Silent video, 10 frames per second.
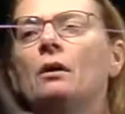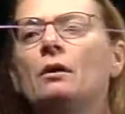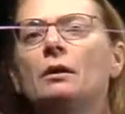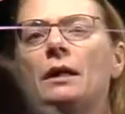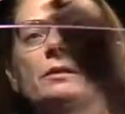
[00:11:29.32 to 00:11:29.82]

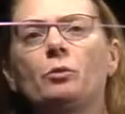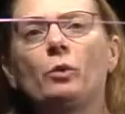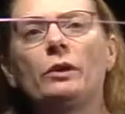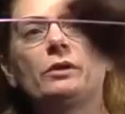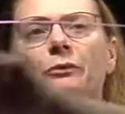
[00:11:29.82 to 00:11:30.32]
lines up
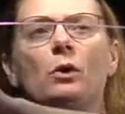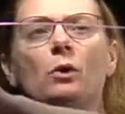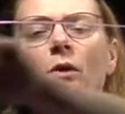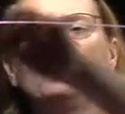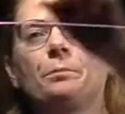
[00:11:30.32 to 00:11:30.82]
with the
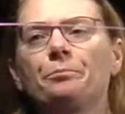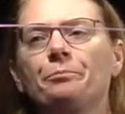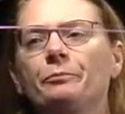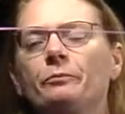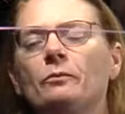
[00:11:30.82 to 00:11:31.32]
focal,
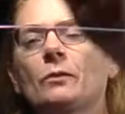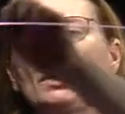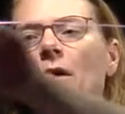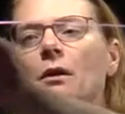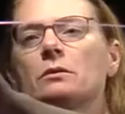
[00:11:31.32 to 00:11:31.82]

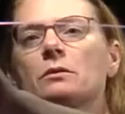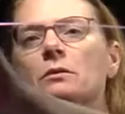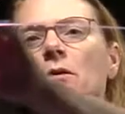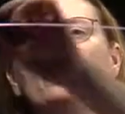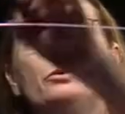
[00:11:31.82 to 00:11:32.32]

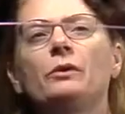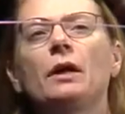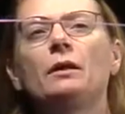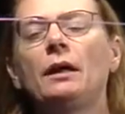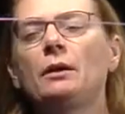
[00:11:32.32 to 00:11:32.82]
so we've got
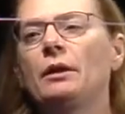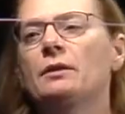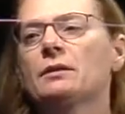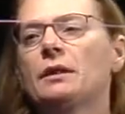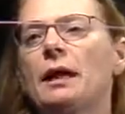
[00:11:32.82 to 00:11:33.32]
a light ray
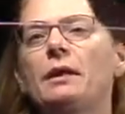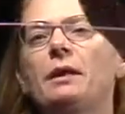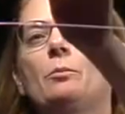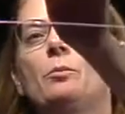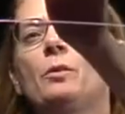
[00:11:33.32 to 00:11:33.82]
that's lining
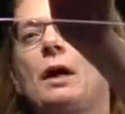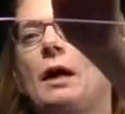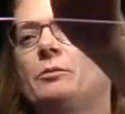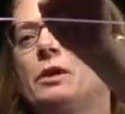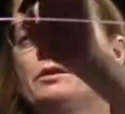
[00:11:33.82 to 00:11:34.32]
up,
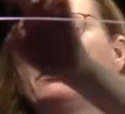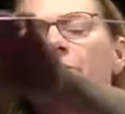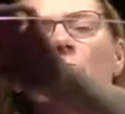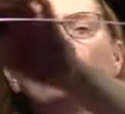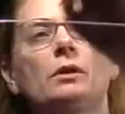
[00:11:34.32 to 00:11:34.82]
object and
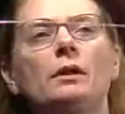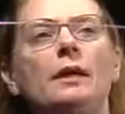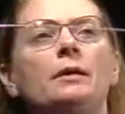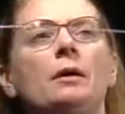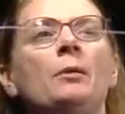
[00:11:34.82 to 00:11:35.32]
focal are
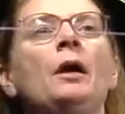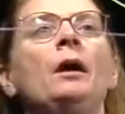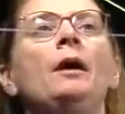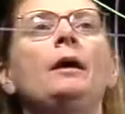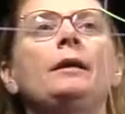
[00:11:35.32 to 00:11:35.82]
lined up,
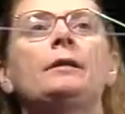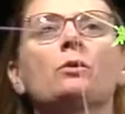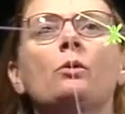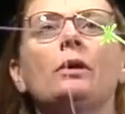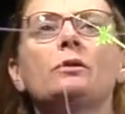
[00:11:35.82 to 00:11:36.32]
it's
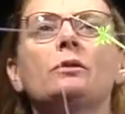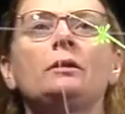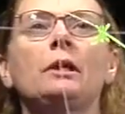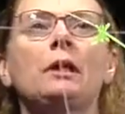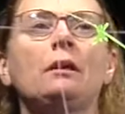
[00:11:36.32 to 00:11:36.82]
going to
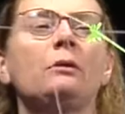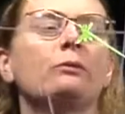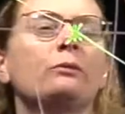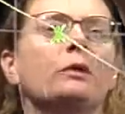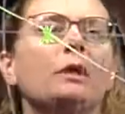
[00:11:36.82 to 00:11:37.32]

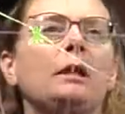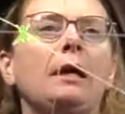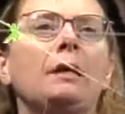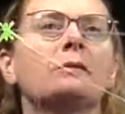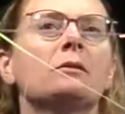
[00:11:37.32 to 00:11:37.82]
leave the
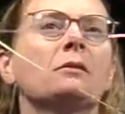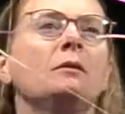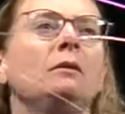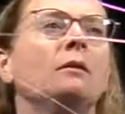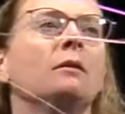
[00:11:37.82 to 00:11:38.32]
lens
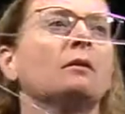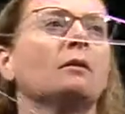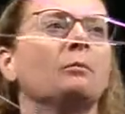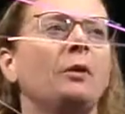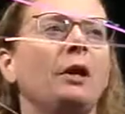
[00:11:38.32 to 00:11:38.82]

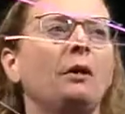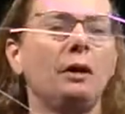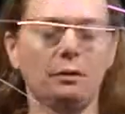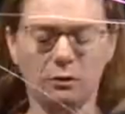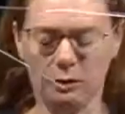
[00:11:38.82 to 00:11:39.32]

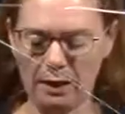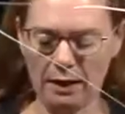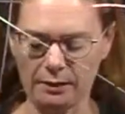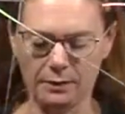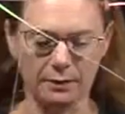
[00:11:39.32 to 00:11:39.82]
parallel to the
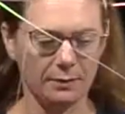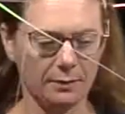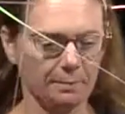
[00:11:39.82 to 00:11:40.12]
axis.